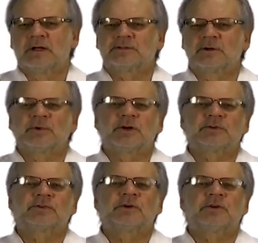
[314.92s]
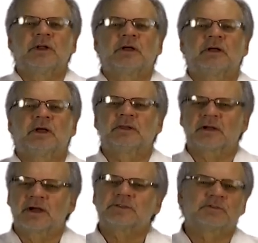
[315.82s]
shall be a return in the
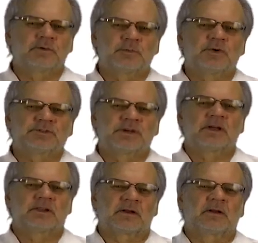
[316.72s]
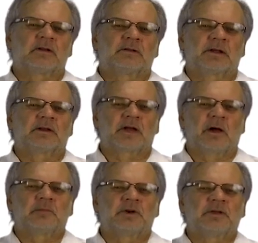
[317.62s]
case of a person other than a
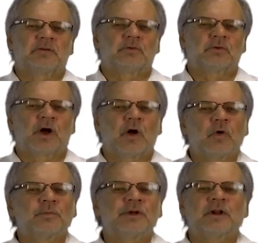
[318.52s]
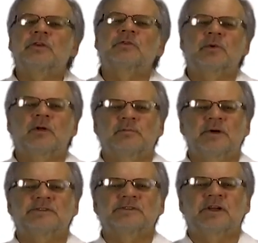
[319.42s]
company for the whole period of 12
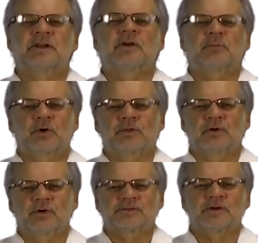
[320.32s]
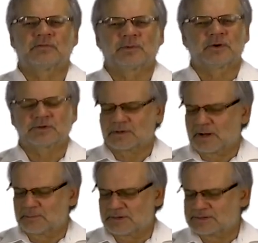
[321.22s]
months ending upon the last day of February. So
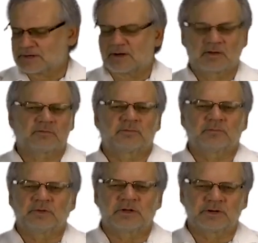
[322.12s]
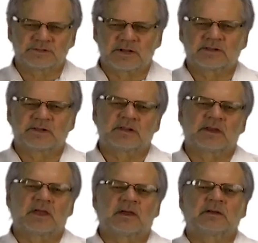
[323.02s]
companies can have year ends other
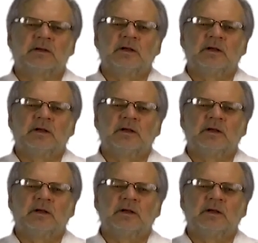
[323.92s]
than that.